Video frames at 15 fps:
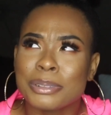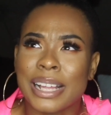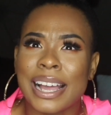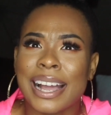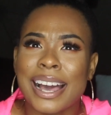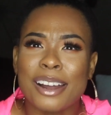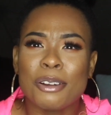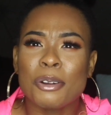
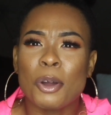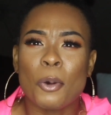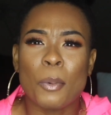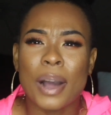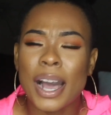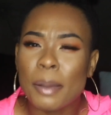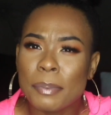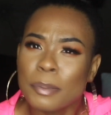Like, I don't know
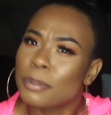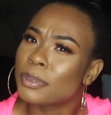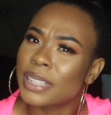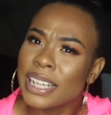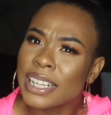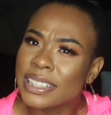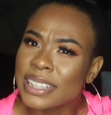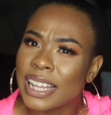why people
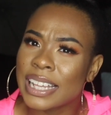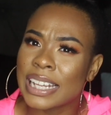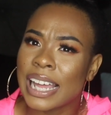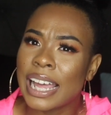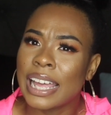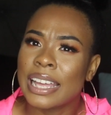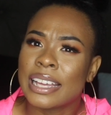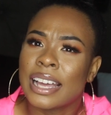think that.
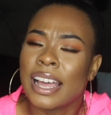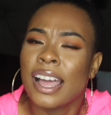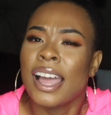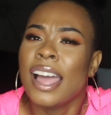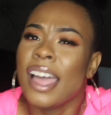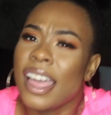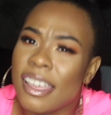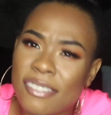Like,
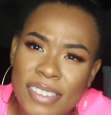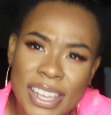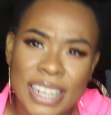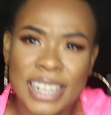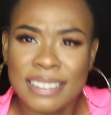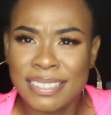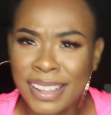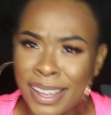if
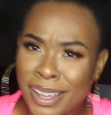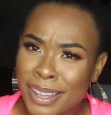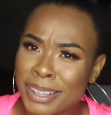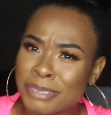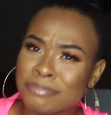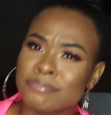anything,